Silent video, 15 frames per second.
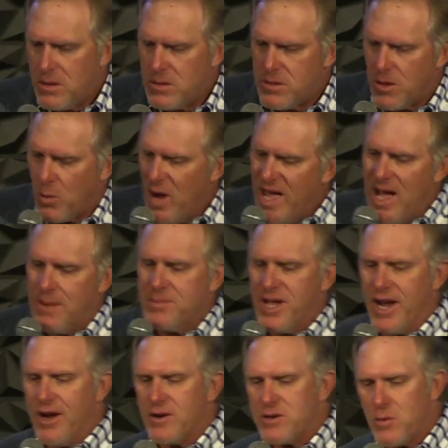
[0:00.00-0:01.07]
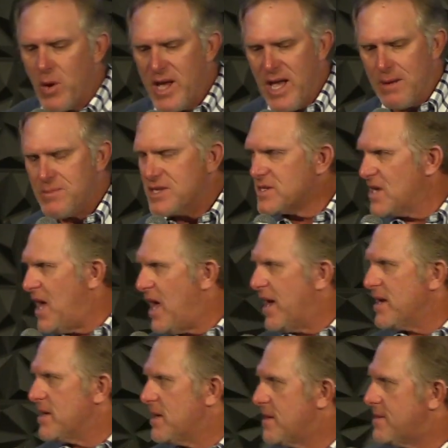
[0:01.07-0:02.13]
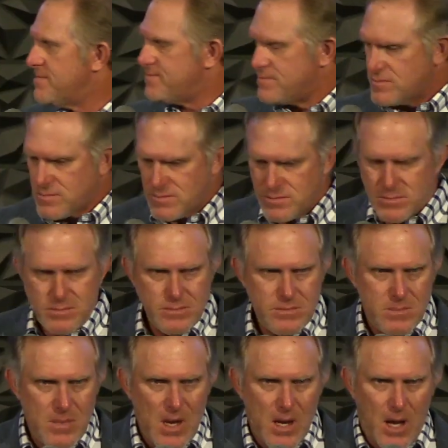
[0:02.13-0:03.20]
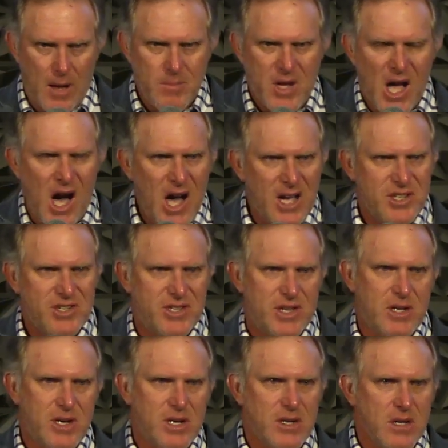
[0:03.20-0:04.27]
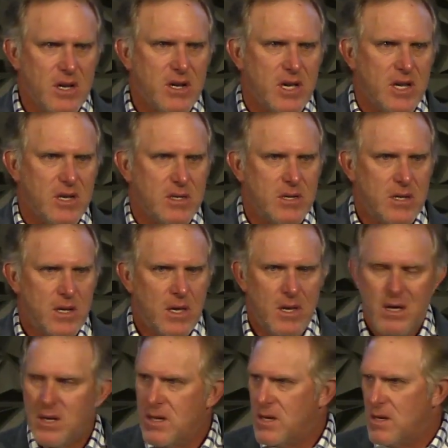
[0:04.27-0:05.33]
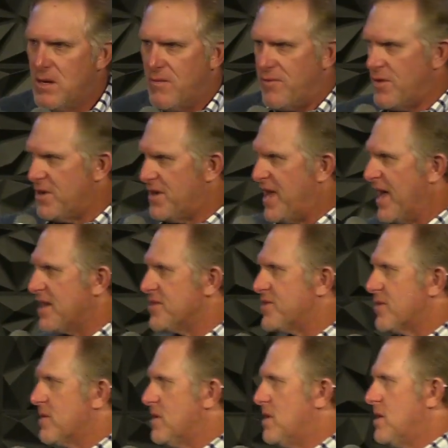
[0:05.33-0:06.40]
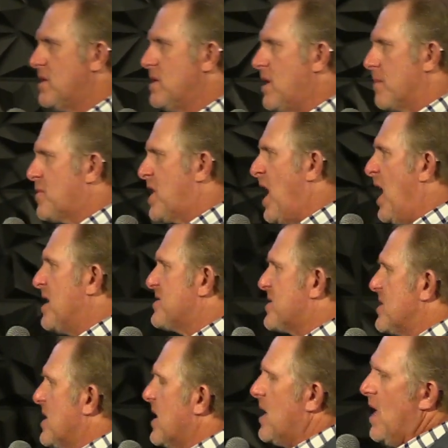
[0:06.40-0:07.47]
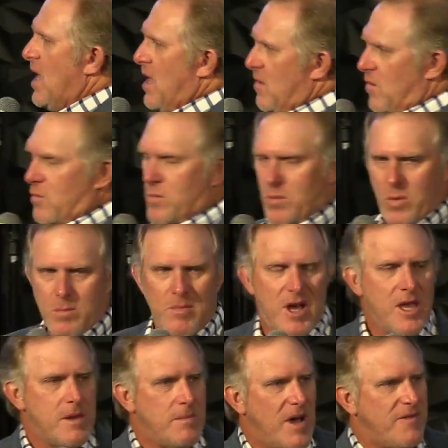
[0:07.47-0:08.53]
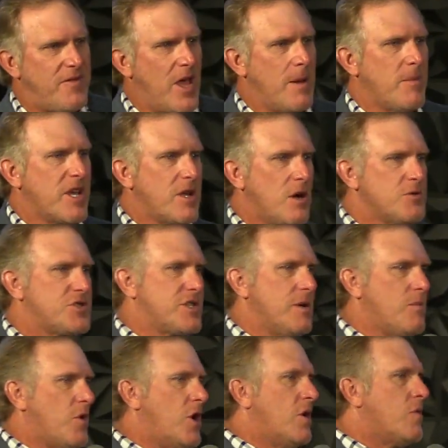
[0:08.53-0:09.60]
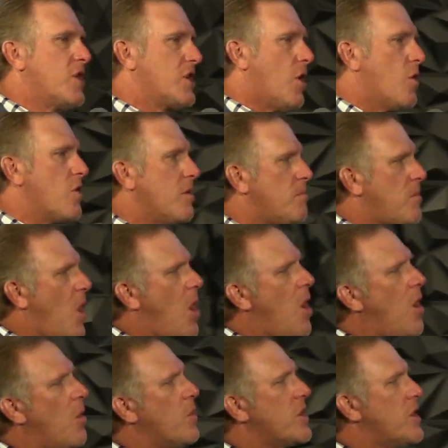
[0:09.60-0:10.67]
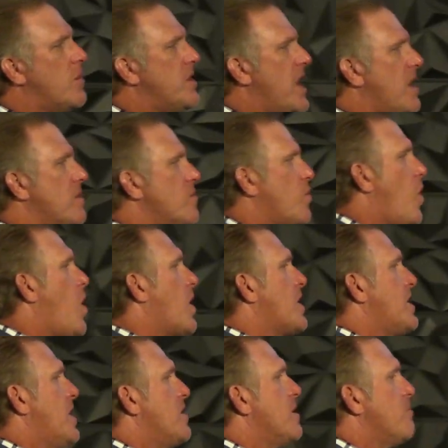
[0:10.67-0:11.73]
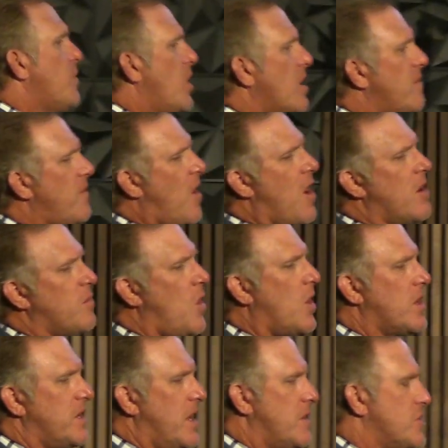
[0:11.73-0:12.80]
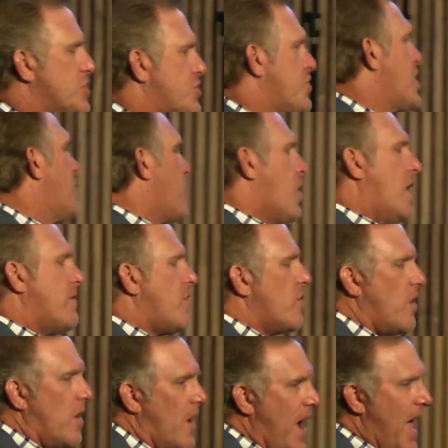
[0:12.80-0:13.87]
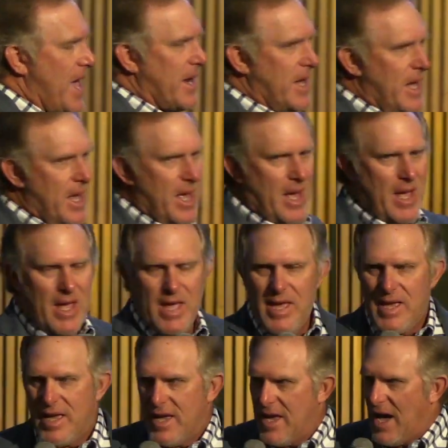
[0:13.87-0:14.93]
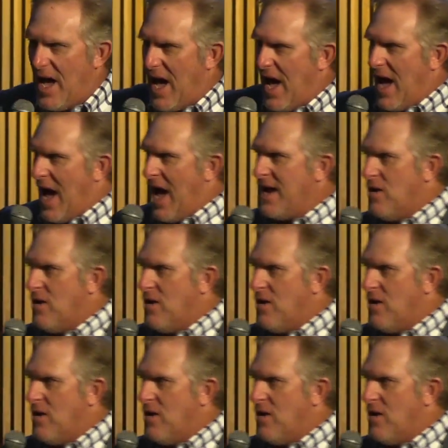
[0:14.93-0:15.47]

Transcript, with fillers: The way I'm geared, the way I'm designed, I'm constantly looking for the danger. I'm constantly, when, when me and my family go somewhere, we go to the mall, we go down, walking down the boulevard, walking down the street, wherever we're at. I